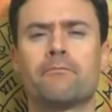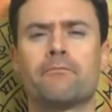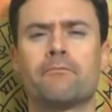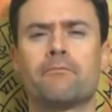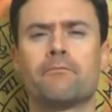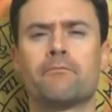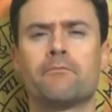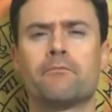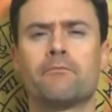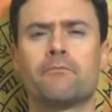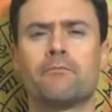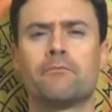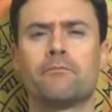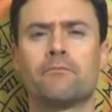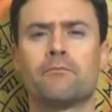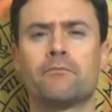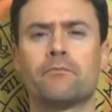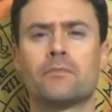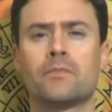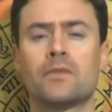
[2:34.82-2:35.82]

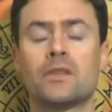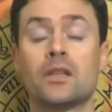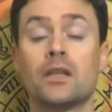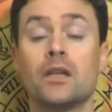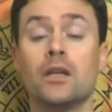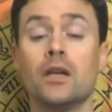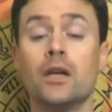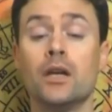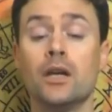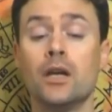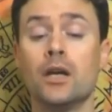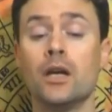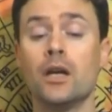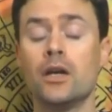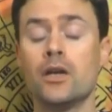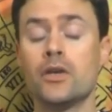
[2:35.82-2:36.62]
(silence)